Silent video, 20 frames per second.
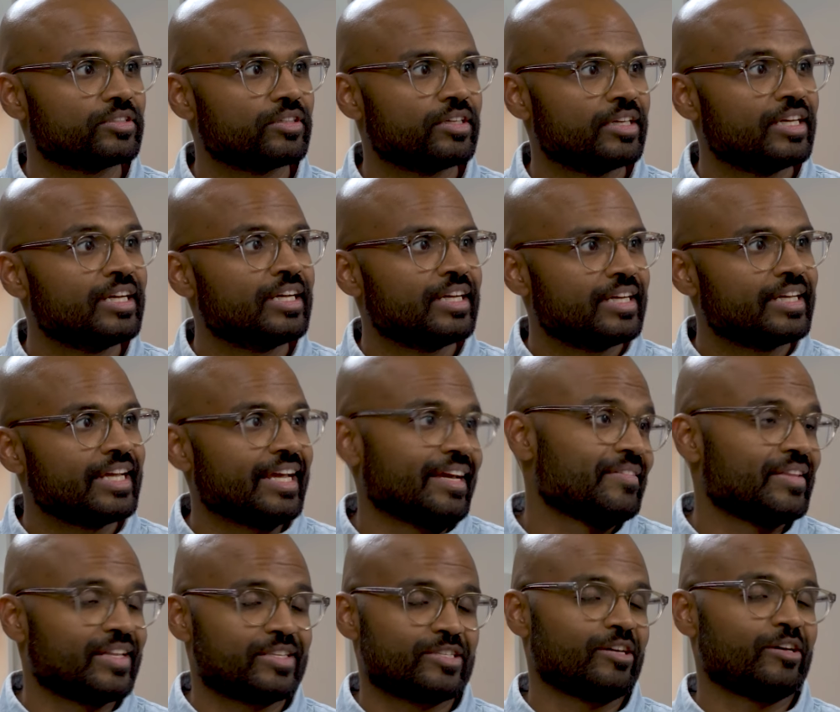So yeah,
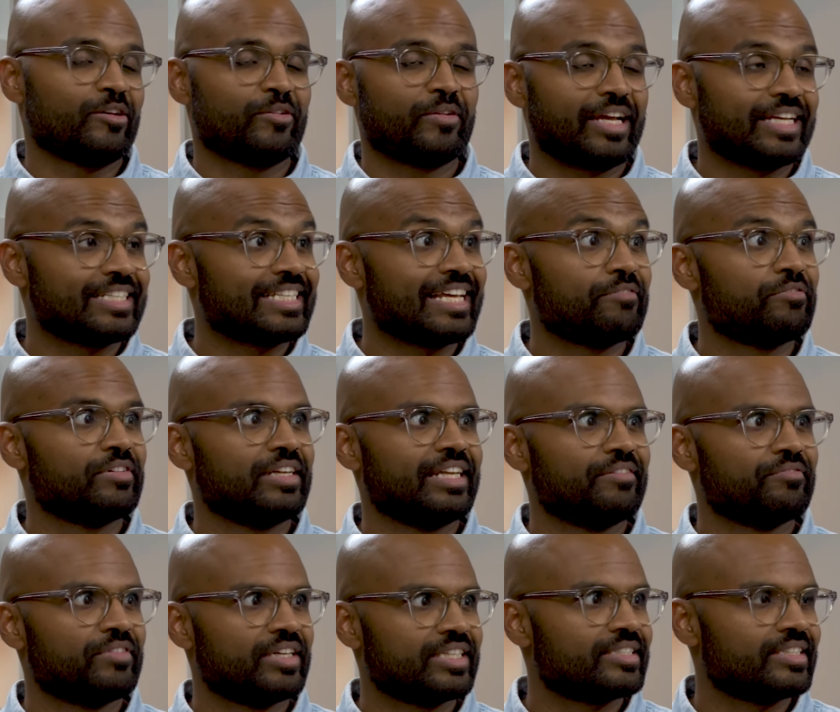that's how I guess
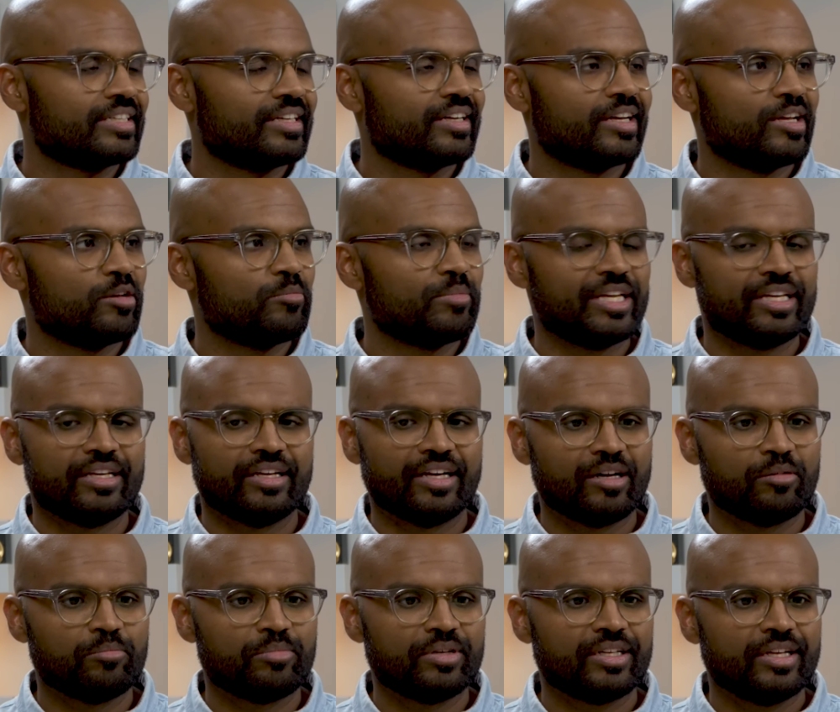heavily invested I am in.
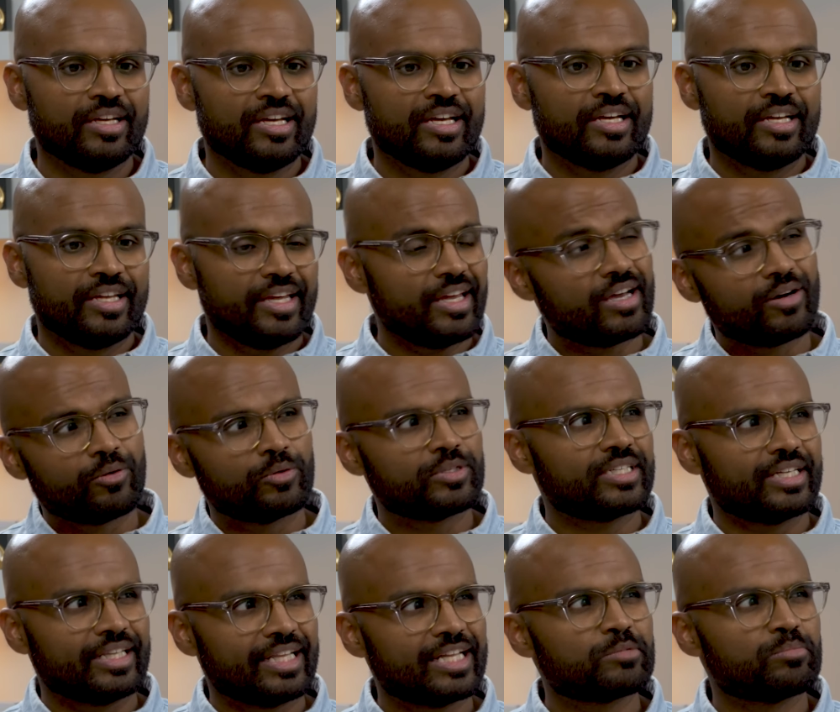But yeah, I would
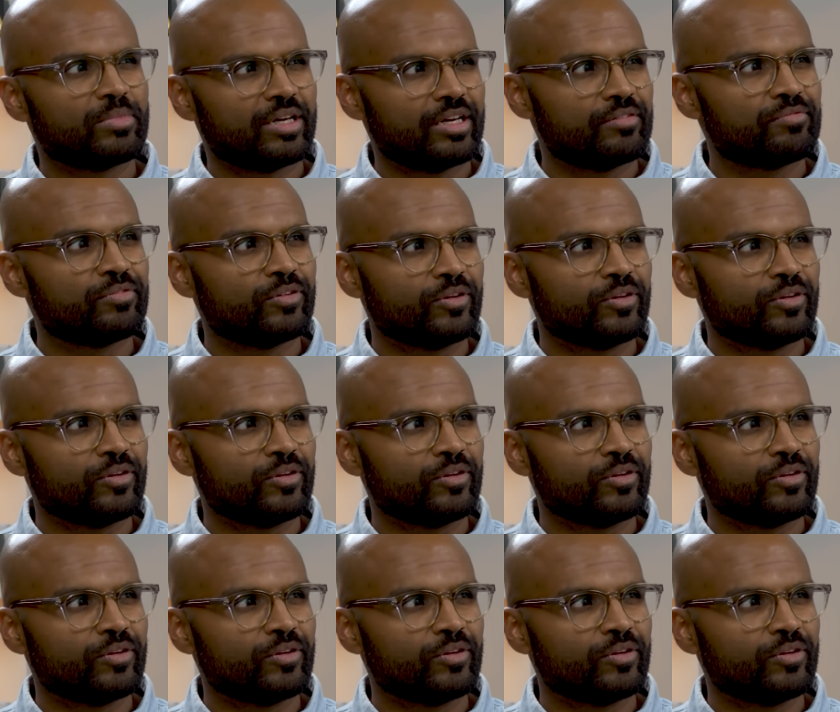say that's my